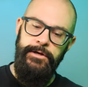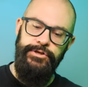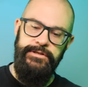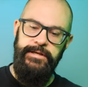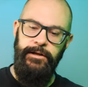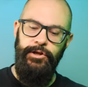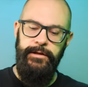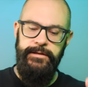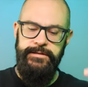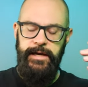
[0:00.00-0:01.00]
So let's take a look
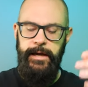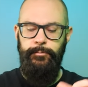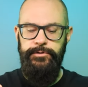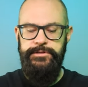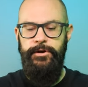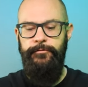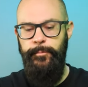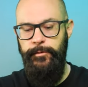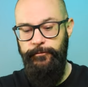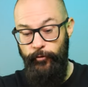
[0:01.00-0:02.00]
at this can. We'll start
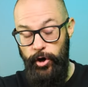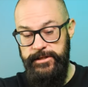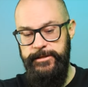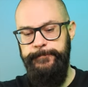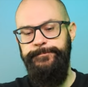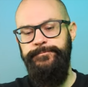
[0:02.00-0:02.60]
from the front.